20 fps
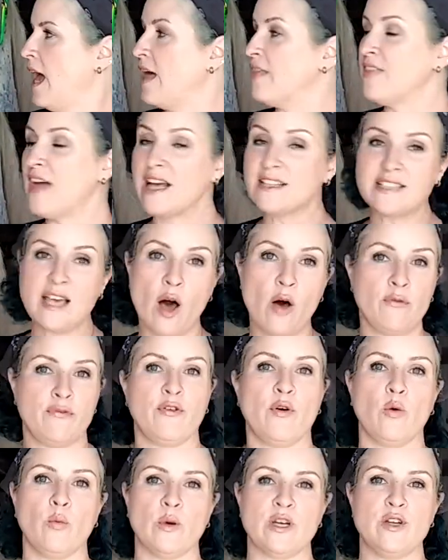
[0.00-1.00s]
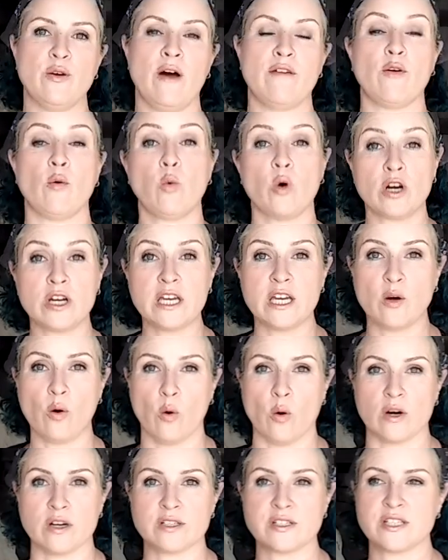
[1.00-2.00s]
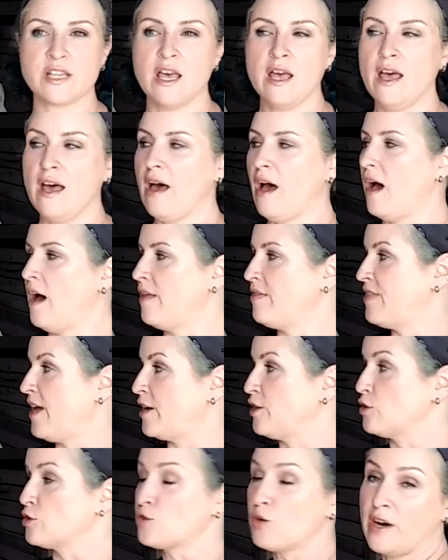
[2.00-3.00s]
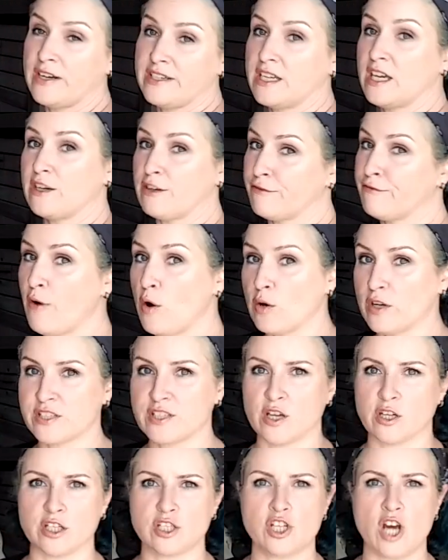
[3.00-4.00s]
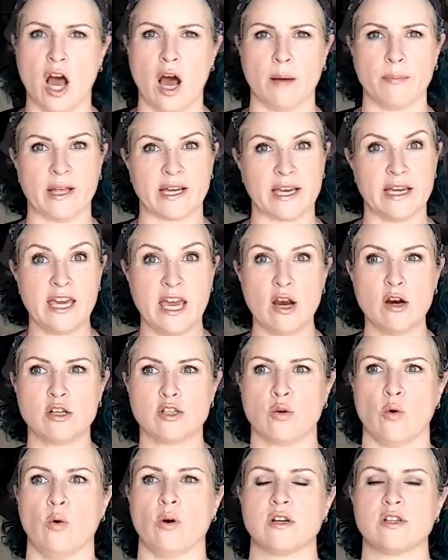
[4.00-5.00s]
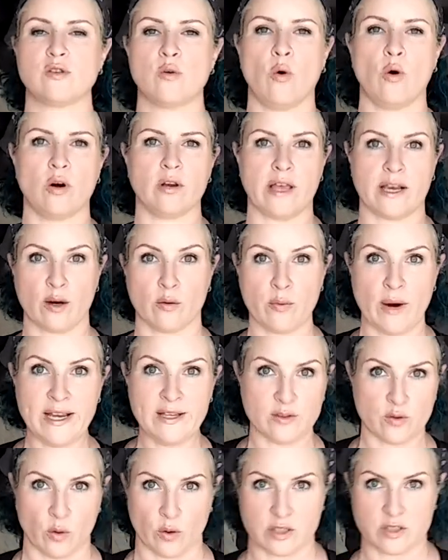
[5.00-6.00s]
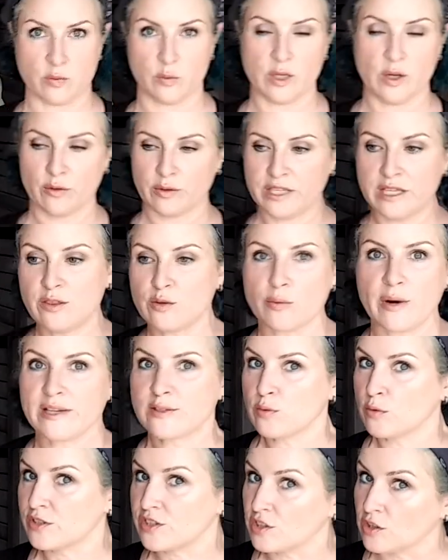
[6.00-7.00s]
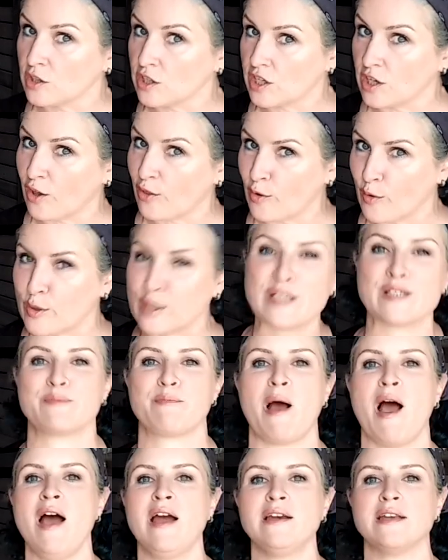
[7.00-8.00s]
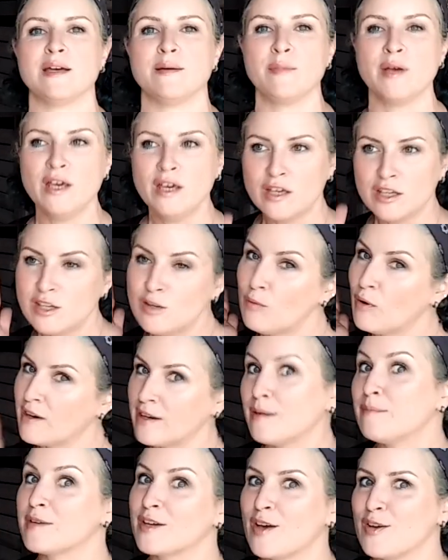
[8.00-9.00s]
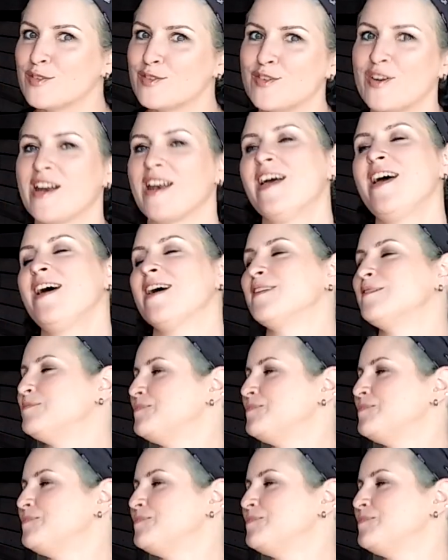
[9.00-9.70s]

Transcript: And that's helpful when you have a working horse uh, that you're trying to get to focus on a job, like a carriage horse or like a racehorse. You don't need the racehorse to look at all the horses behind him. You want him to go straight ahead.